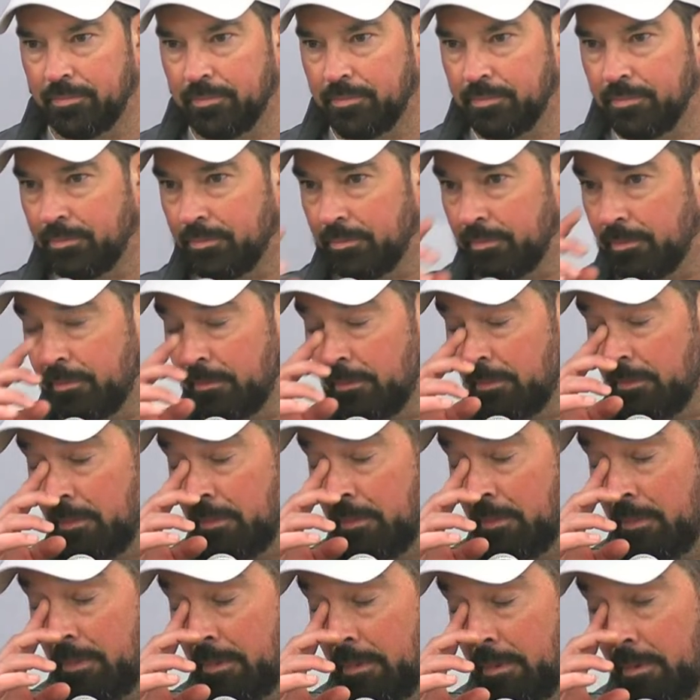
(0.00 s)
Do you think
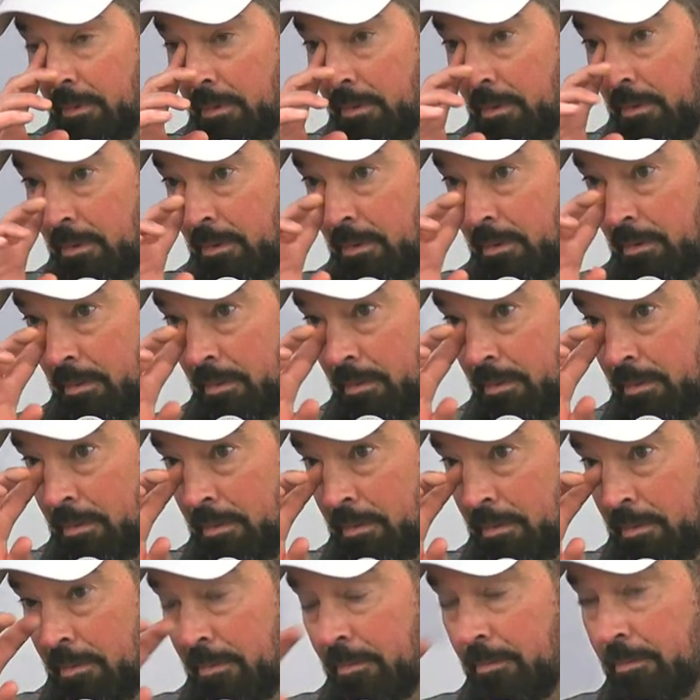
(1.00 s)
that
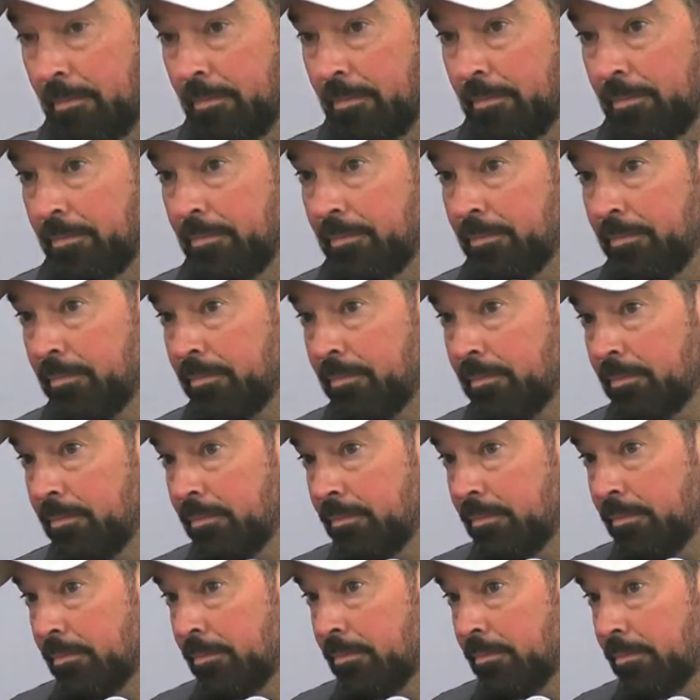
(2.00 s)
Jason and Caden
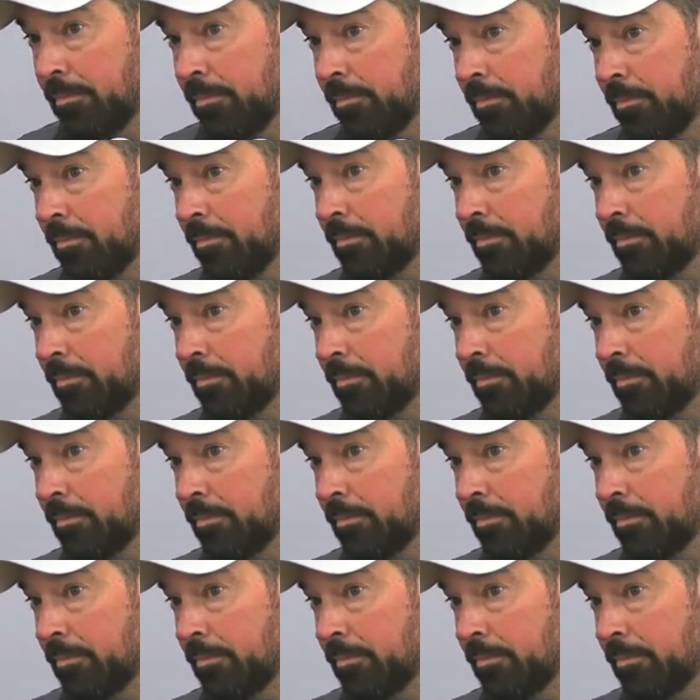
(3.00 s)
showed